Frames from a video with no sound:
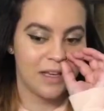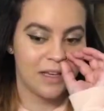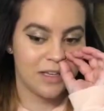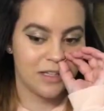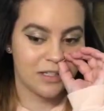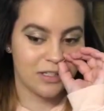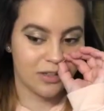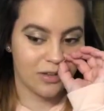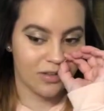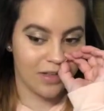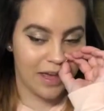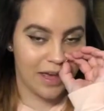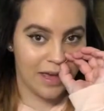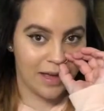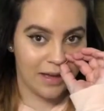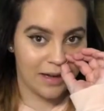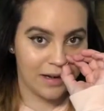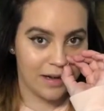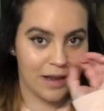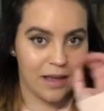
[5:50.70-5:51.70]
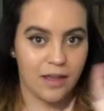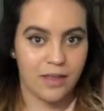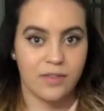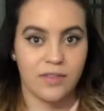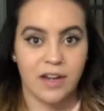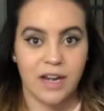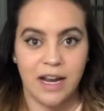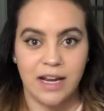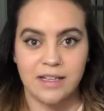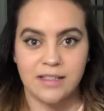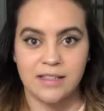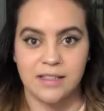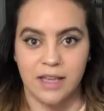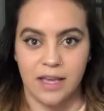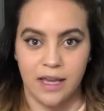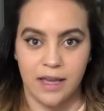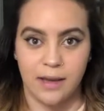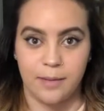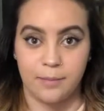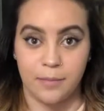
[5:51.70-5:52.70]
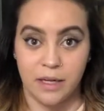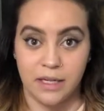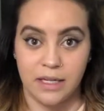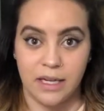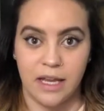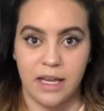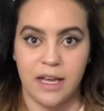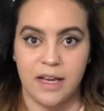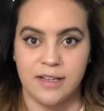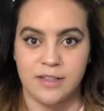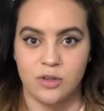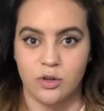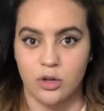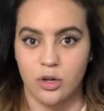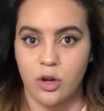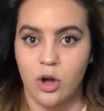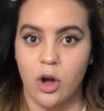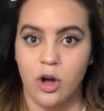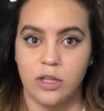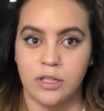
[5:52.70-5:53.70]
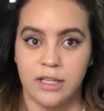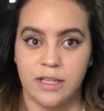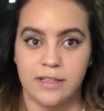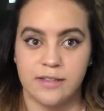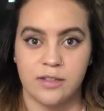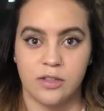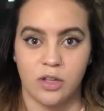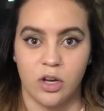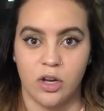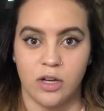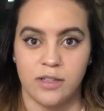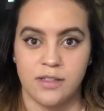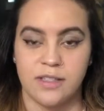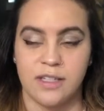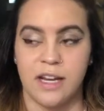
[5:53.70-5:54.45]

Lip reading: So then the next day, Monday, I started calling salons.